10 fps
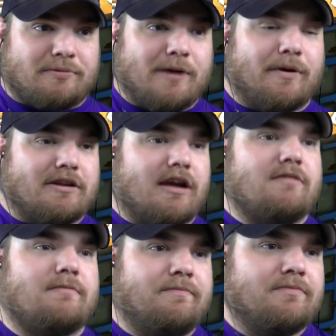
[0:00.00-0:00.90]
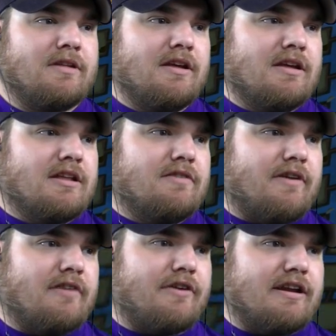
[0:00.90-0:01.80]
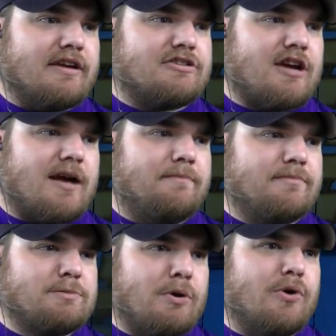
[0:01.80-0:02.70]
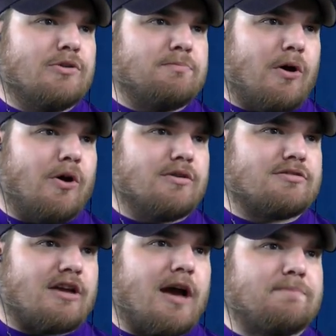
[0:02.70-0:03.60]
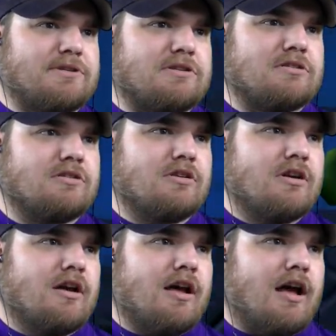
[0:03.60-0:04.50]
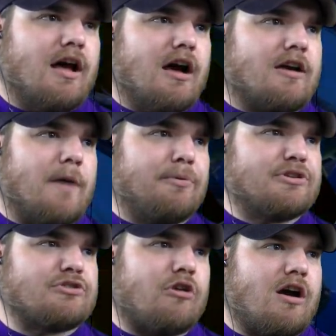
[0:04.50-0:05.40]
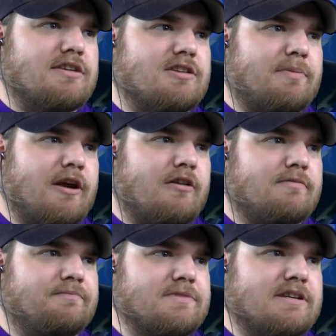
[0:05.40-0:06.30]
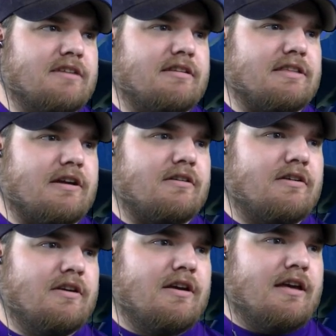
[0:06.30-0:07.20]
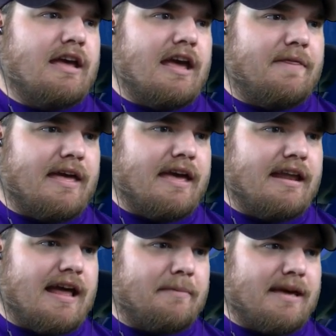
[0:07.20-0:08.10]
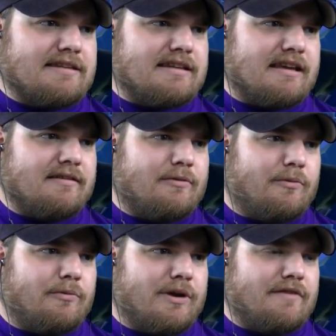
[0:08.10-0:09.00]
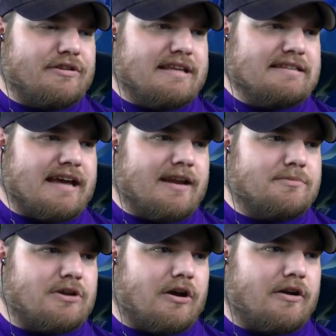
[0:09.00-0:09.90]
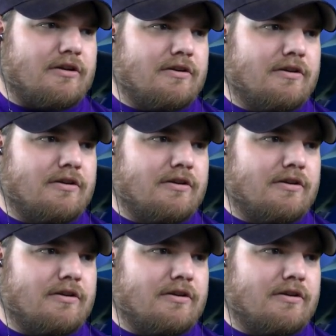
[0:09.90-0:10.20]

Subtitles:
pretty well done. Very, very nice job. Spoons, bowls, cups, a cup with straws up here. See it right there? And then I'm guessing whatever these items are.